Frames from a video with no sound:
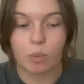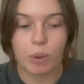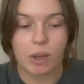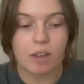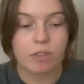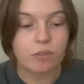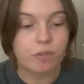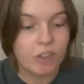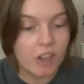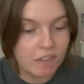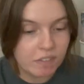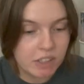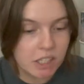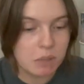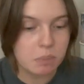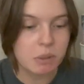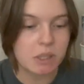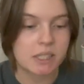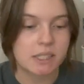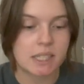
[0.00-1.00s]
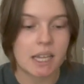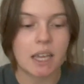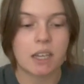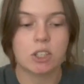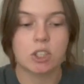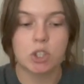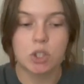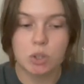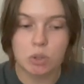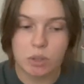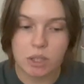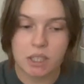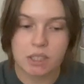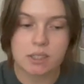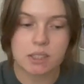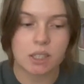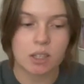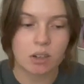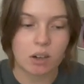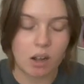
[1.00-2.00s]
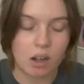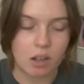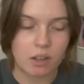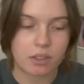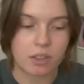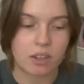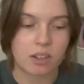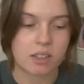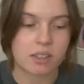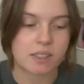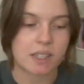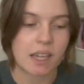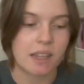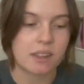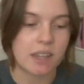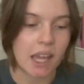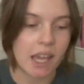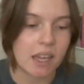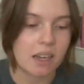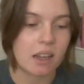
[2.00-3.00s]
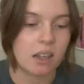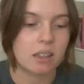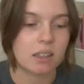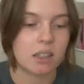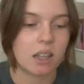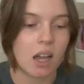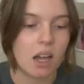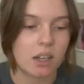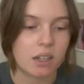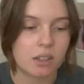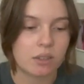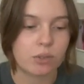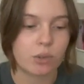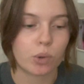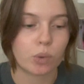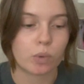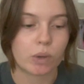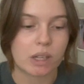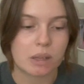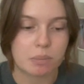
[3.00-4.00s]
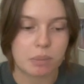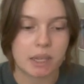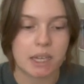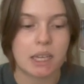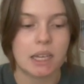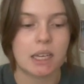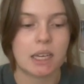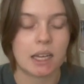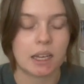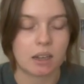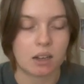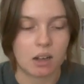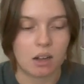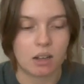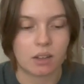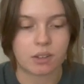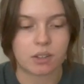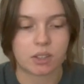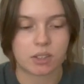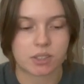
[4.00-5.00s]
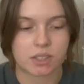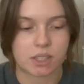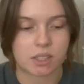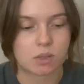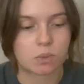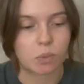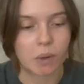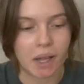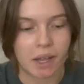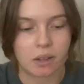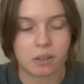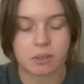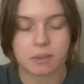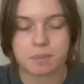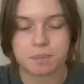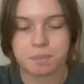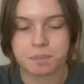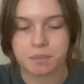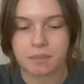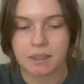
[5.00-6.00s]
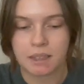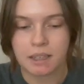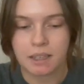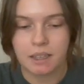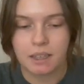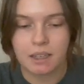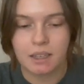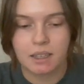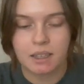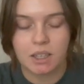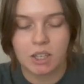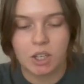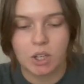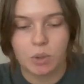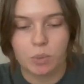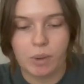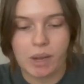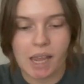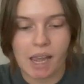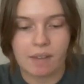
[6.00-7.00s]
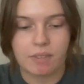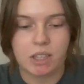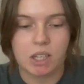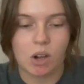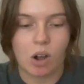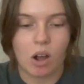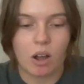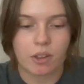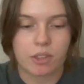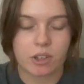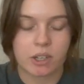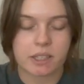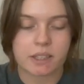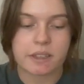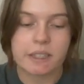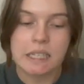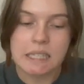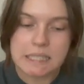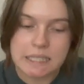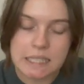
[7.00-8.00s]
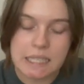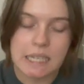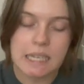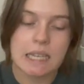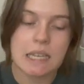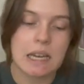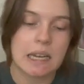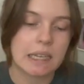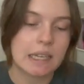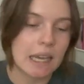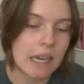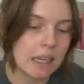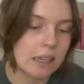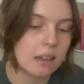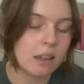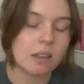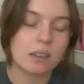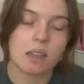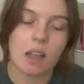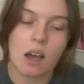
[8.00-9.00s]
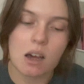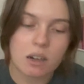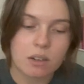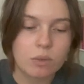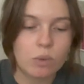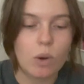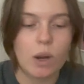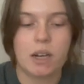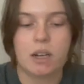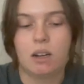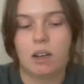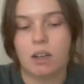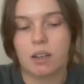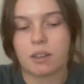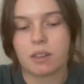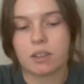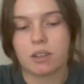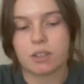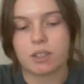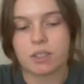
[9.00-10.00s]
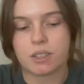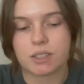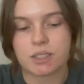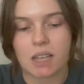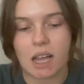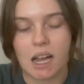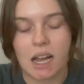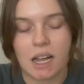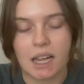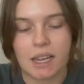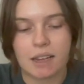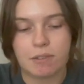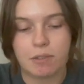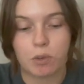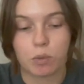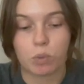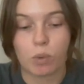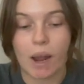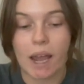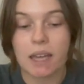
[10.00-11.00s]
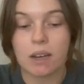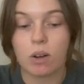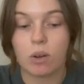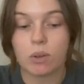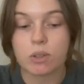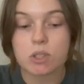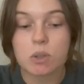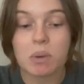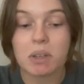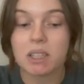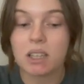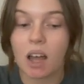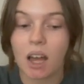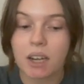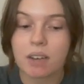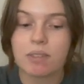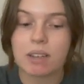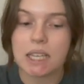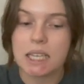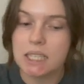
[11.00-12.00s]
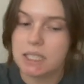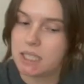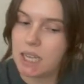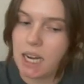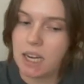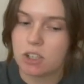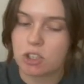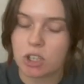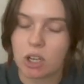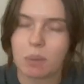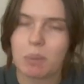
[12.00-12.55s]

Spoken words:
We have 50% new this year authors, and then a lot of repeating authors as well. We have the author ethnicity. Again, a lot of white authors. I've read also a lot of East Asian.